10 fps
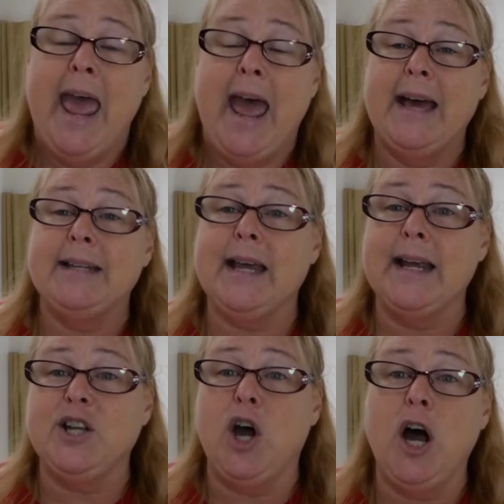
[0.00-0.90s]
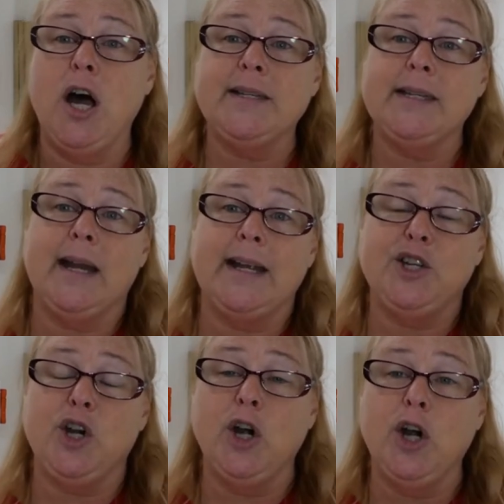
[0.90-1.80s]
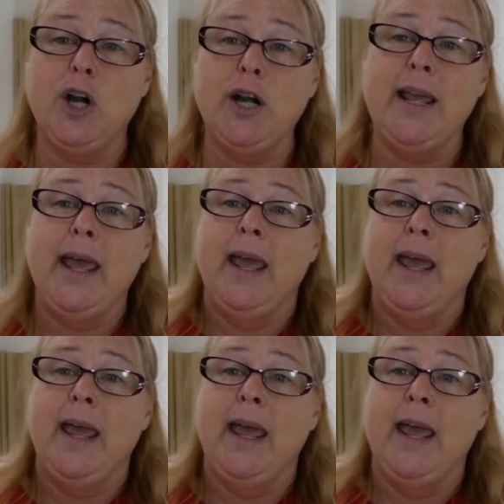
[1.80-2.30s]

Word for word: as I toss and I turn,